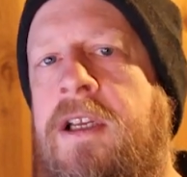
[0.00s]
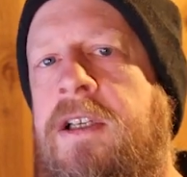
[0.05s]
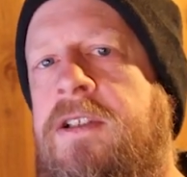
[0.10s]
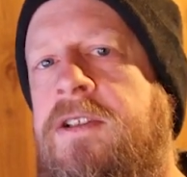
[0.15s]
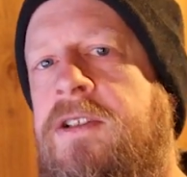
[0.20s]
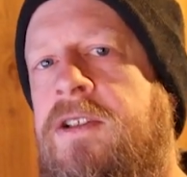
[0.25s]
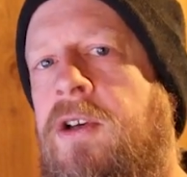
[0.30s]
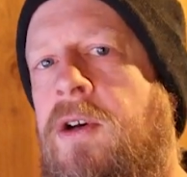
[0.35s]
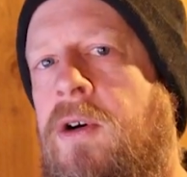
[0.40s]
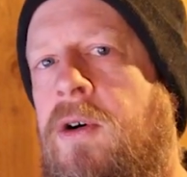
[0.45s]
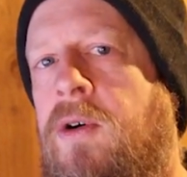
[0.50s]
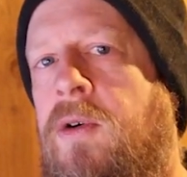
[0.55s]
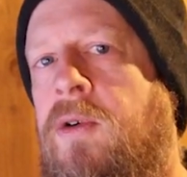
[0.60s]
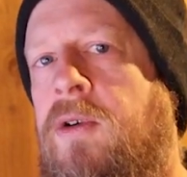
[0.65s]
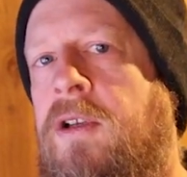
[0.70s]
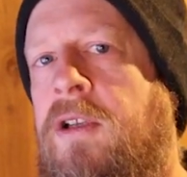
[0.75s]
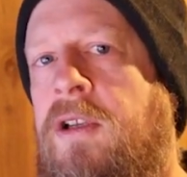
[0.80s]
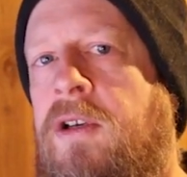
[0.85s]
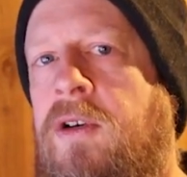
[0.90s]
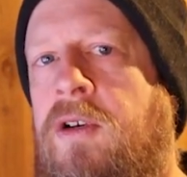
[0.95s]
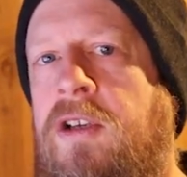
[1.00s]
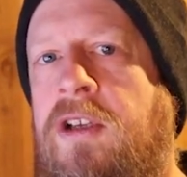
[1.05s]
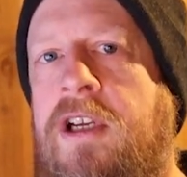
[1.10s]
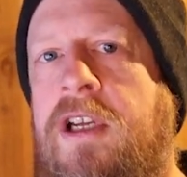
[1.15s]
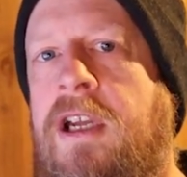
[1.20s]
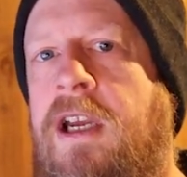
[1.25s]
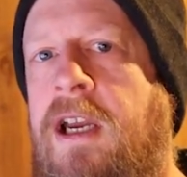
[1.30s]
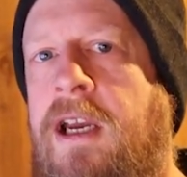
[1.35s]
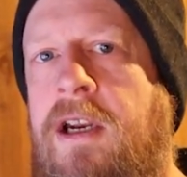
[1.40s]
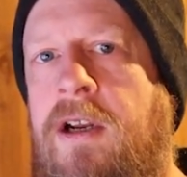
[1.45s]
So, you know, you
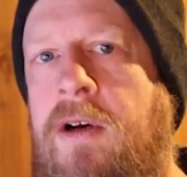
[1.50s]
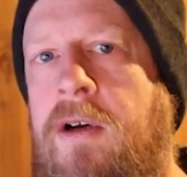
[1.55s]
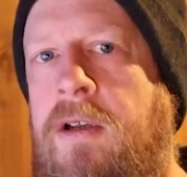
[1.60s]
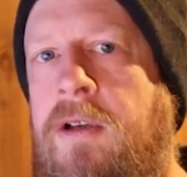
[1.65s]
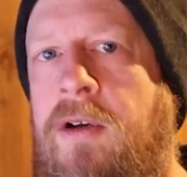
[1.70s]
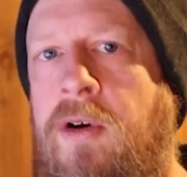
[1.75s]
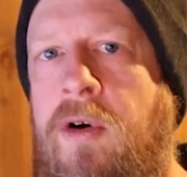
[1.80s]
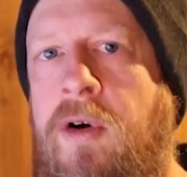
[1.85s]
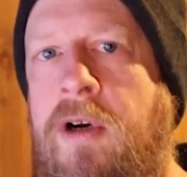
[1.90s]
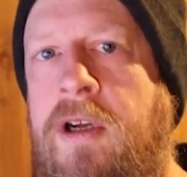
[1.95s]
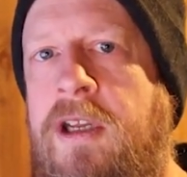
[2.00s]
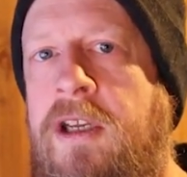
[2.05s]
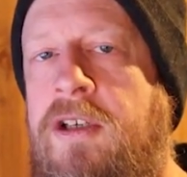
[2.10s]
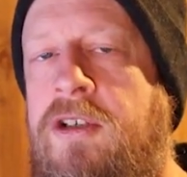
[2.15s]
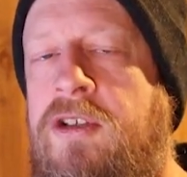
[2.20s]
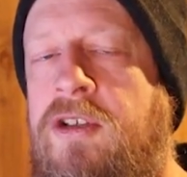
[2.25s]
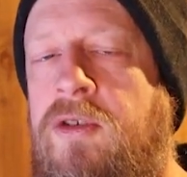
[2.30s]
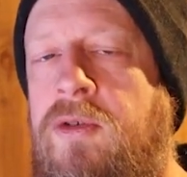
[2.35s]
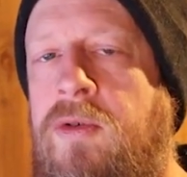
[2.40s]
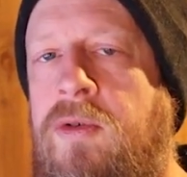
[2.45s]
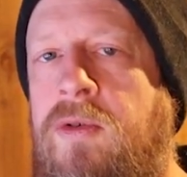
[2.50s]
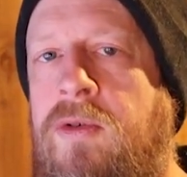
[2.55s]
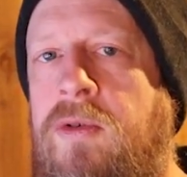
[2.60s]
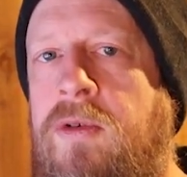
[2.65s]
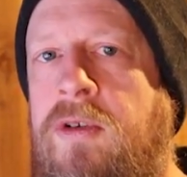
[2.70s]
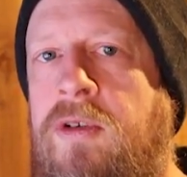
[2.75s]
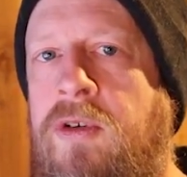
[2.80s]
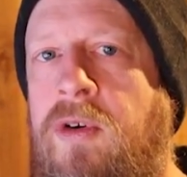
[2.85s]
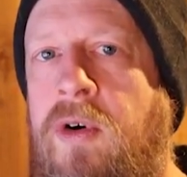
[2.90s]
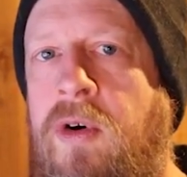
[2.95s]
can kind of hook into
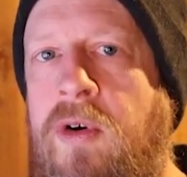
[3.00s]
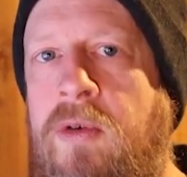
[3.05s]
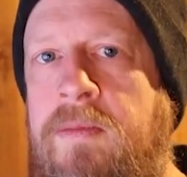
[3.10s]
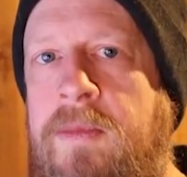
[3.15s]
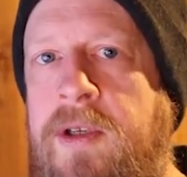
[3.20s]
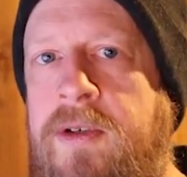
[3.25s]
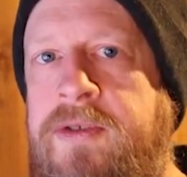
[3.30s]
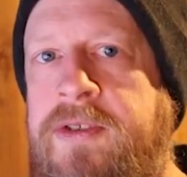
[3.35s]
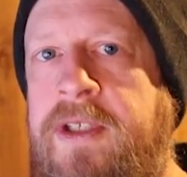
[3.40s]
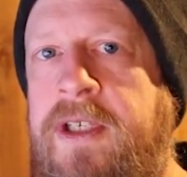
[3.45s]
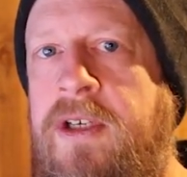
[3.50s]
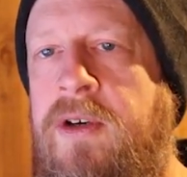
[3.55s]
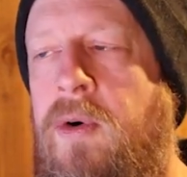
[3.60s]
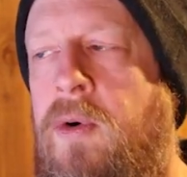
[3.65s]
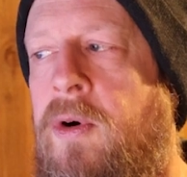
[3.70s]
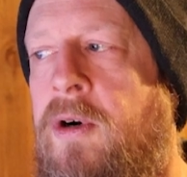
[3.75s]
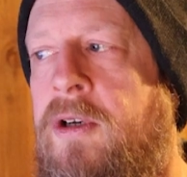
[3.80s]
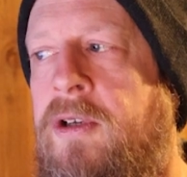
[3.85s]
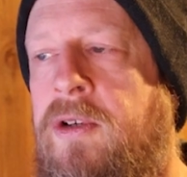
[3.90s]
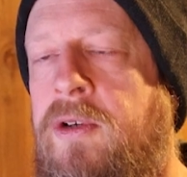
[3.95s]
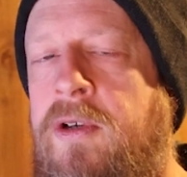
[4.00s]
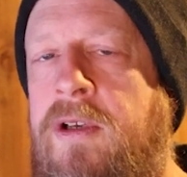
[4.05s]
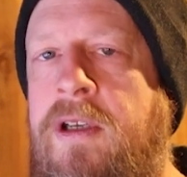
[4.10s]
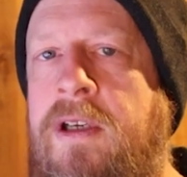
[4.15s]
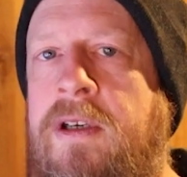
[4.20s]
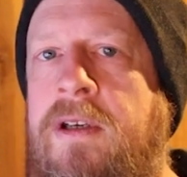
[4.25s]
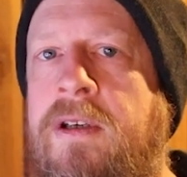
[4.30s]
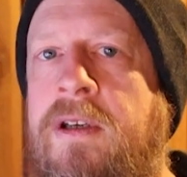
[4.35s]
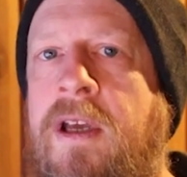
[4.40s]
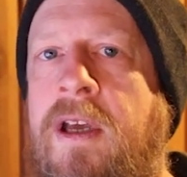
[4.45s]
your own music, or you
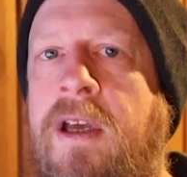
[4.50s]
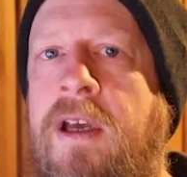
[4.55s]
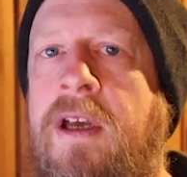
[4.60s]
can,